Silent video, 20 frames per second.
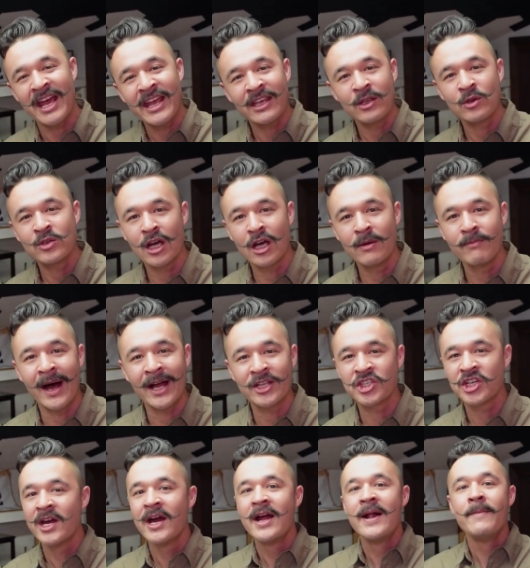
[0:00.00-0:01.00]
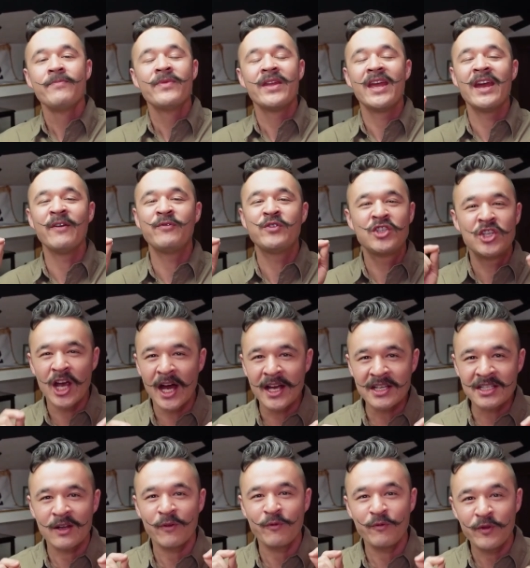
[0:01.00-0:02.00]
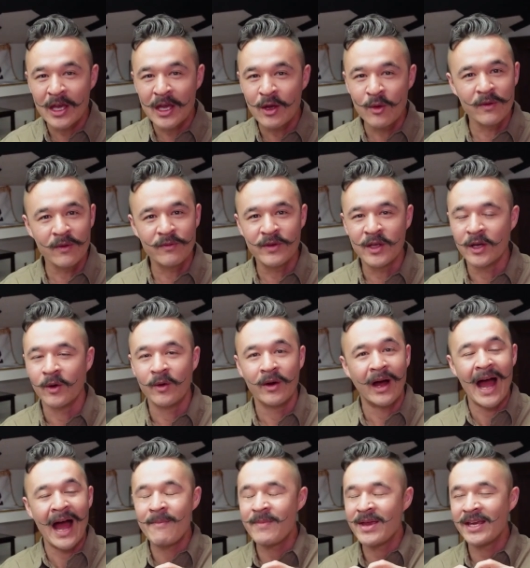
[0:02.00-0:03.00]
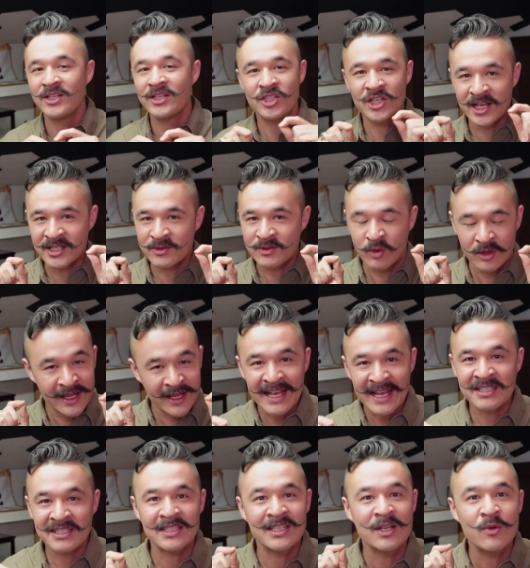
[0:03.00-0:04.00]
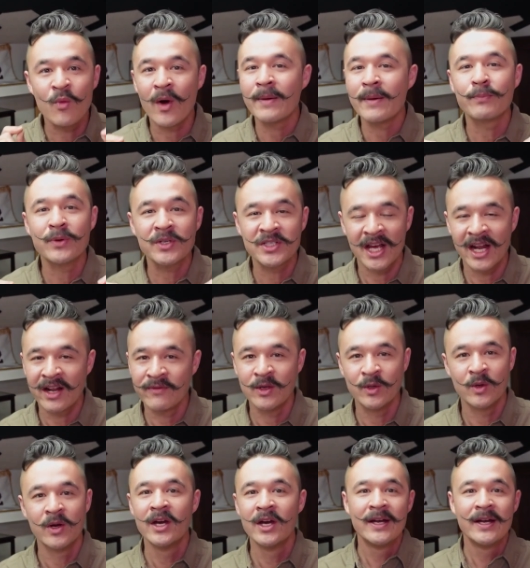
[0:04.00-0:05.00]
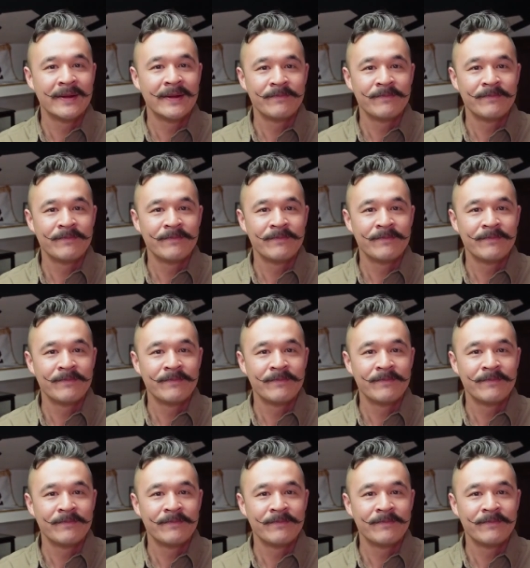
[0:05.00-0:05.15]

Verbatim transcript: thank you so much. If just a few of you, I mean just less than 1% of you,